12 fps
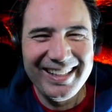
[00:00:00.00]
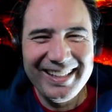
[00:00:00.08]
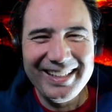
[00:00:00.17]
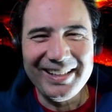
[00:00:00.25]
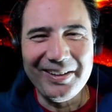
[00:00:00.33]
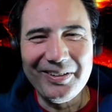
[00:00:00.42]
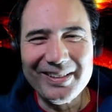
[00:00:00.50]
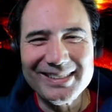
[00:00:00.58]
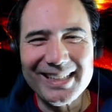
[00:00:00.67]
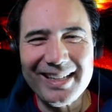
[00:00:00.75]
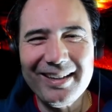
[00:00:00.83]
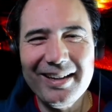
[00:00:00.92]
Is
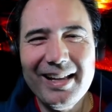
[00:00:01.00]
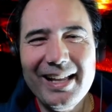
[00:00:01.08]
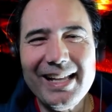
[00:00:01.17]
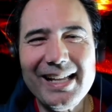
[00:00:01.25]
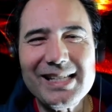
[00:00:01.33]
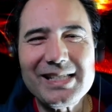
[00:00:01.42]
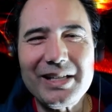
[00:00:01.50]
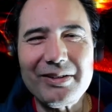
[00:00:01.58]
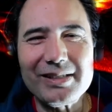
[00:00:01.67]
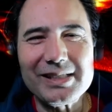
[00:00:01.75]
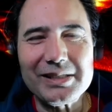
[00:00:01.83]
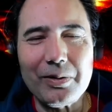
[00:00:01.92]
there
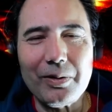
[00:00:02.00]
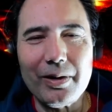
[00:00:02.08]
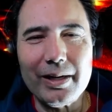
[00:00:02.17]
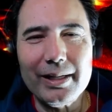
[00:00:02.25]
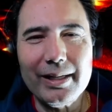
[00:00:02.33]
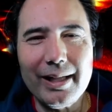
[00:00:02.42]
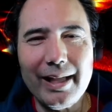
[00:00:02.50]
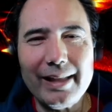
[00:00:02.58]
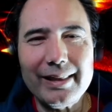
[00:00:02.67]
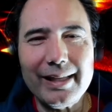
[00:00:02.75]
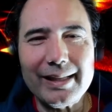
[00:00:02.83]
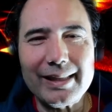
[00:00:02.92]
a story? I
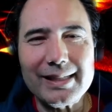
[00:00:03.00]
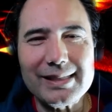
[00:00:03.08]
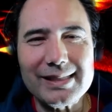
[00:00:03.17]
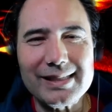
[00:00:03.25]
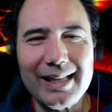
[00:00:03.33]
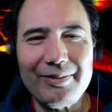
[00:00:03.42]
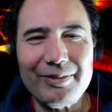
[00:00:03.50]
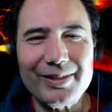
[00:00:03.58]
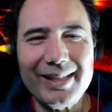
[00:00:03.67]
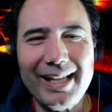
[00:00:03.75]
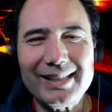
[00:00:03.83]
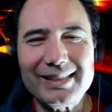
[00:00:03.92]
think this is level
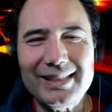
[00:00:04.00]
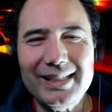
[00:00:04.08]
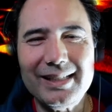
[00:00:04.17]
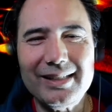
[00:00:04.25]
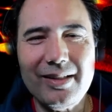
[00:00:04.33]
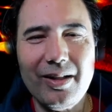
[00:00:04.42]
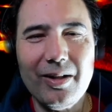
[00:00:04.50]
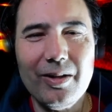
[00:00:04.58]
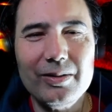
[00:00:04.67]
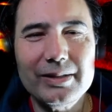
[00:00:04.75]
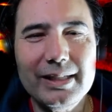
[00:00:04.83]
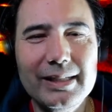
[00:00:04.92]
19,
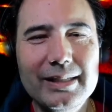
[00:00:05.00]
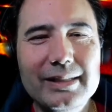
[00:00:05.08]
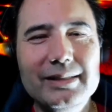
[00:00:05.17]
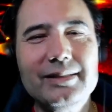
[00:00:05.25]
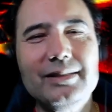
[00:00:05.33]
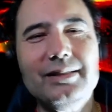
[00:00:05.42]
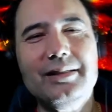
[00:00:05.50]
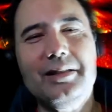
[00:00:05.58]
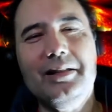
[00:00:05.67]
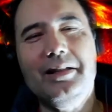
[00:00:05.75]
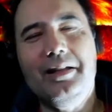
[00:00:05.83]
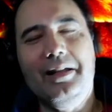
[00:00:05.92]
all done,
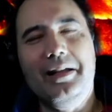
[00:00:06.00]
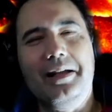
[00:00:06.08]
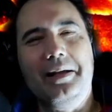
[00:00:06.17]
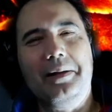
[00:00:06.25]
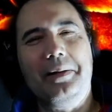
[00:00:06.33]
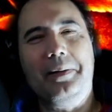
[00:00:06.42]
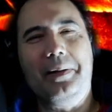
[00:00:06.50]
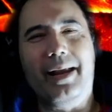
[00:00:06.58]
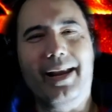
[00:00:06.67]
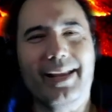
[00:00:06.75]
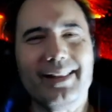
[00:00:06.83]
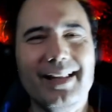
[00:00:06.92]

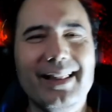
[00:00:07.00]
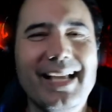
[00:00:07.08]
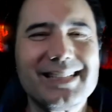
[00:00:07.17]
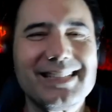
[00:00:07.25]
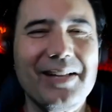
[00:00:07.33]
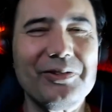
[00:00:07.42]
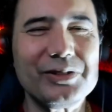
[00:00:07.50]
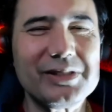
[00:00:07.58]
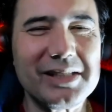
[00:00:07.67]
and the next level is